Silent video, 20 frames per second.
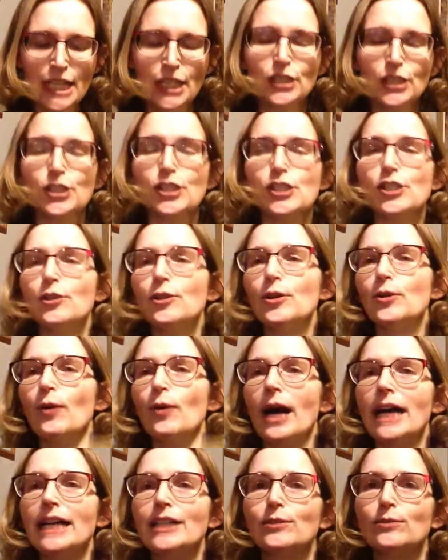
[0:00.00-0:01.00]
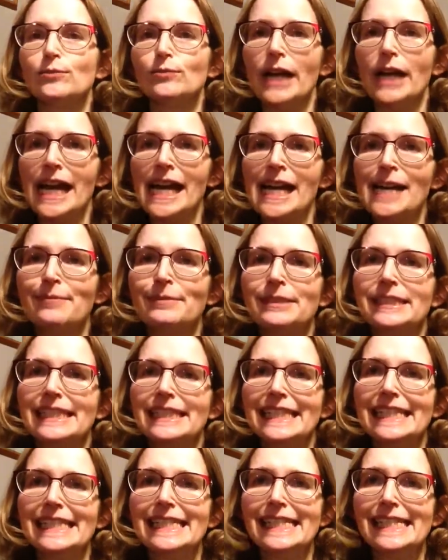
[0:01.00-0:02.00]
So I grabbed
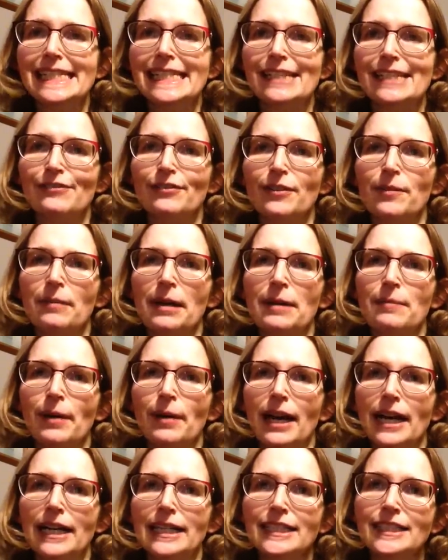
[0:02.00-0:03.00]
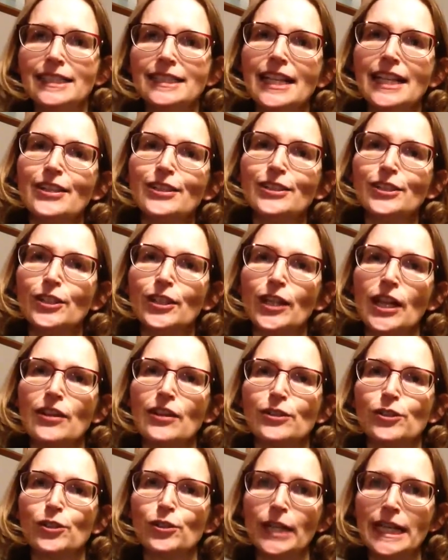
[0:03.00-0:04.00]
this from my pile, The Girl on
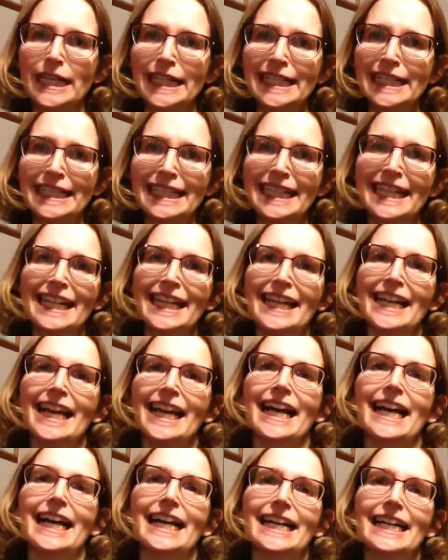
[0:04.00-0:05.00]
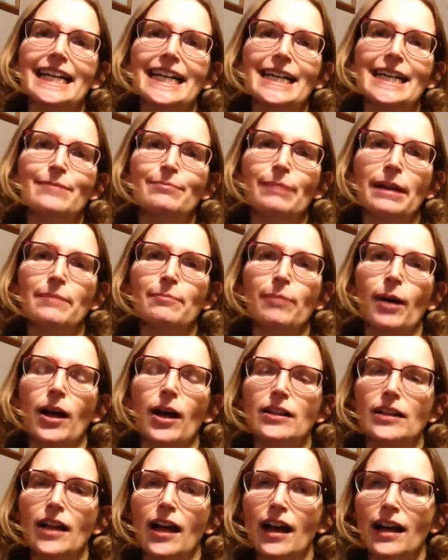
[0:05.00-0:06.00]
the Train, by
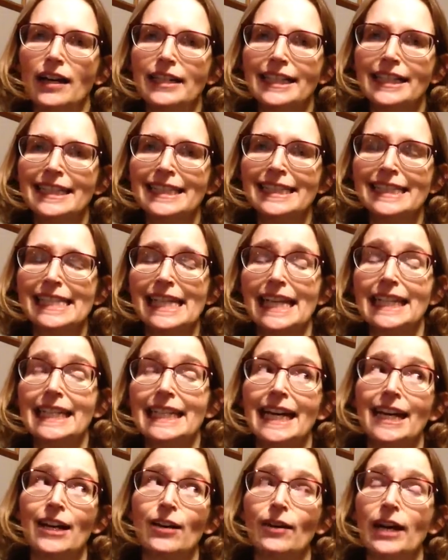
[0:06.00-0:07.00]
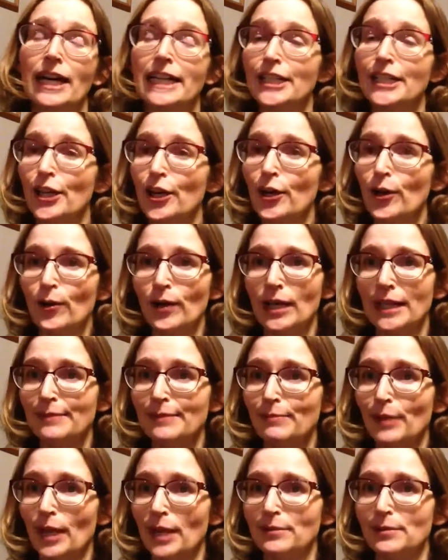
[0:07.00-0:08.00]
Paula Hawkins. Now, I know
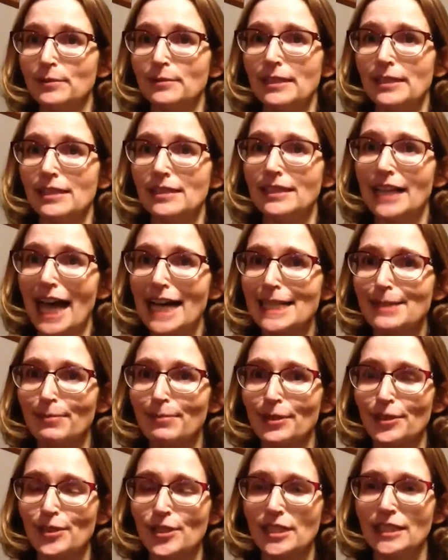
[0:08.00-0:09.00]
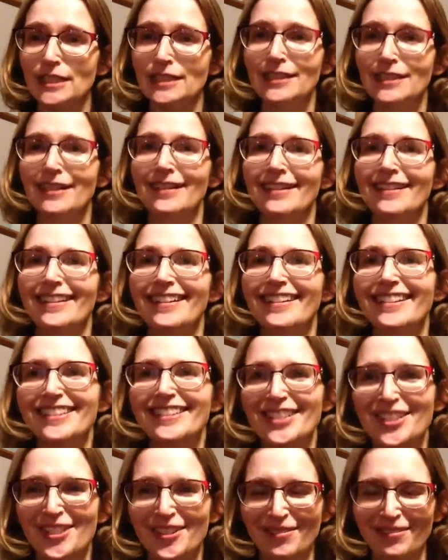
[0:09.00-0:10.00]
I'm probably the last person
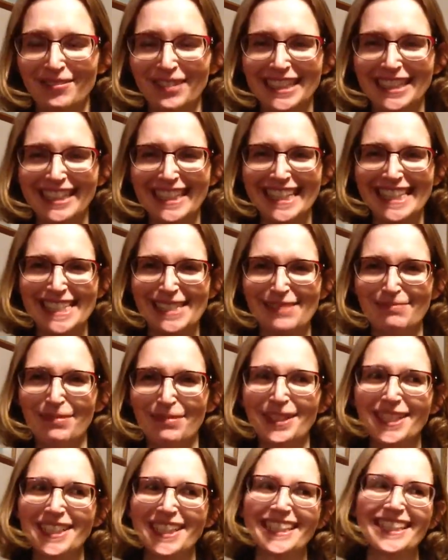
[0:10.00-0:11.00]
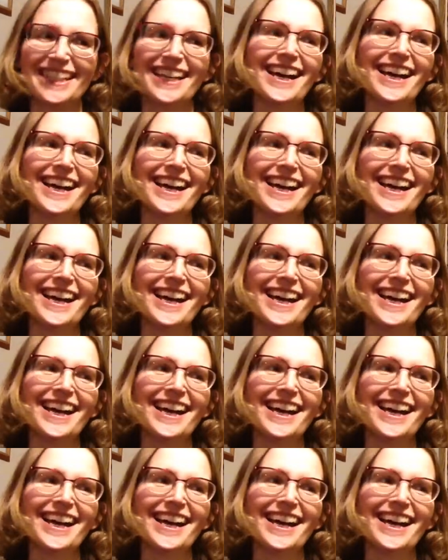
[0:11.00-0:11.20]
to read this book.